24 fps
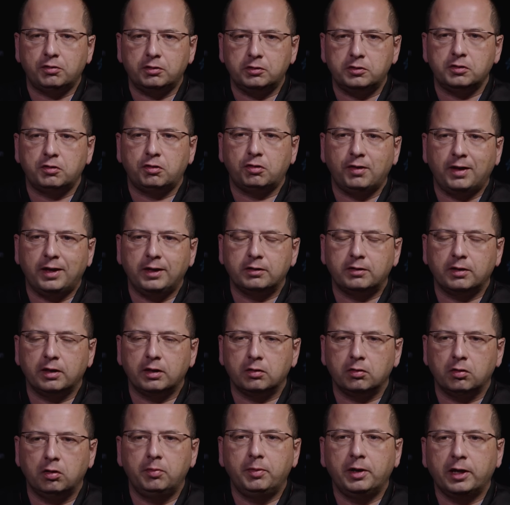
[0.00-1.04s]
to think that
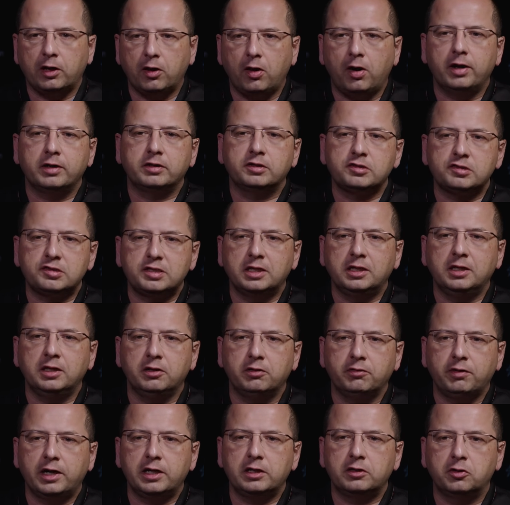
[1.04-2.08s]
oh my god, this thing can
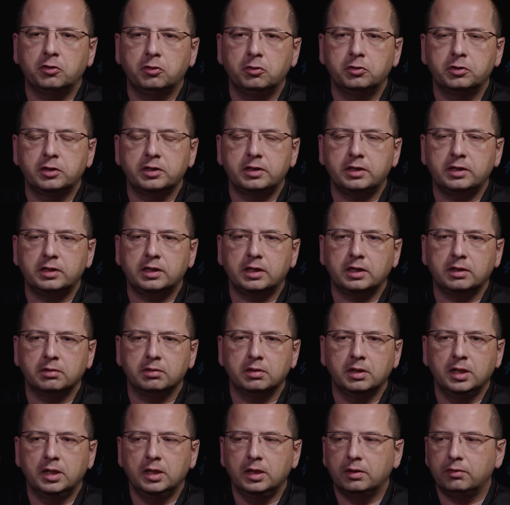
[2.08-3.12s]
write code and it can
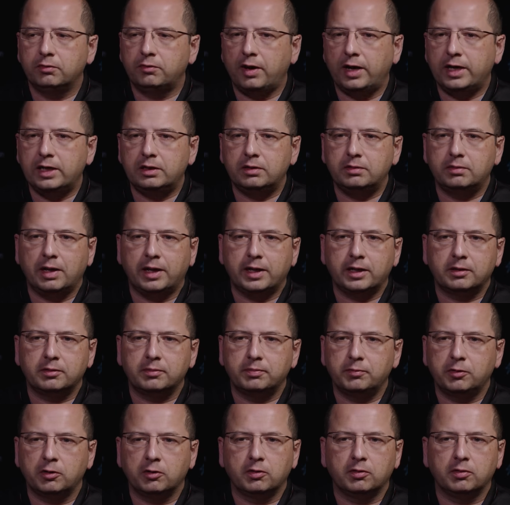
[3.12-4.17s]
write like
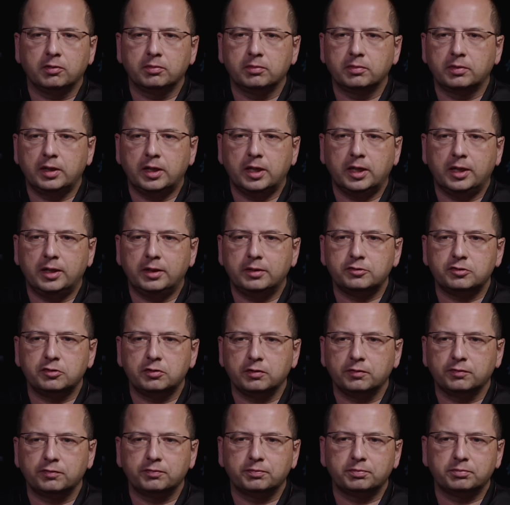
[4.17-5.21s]
you know uh, sort
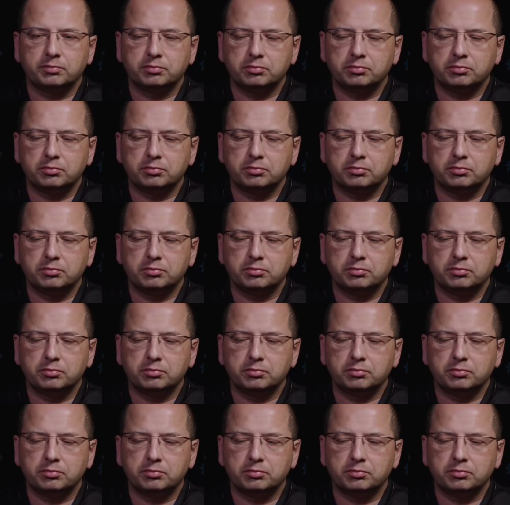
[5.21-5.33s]
of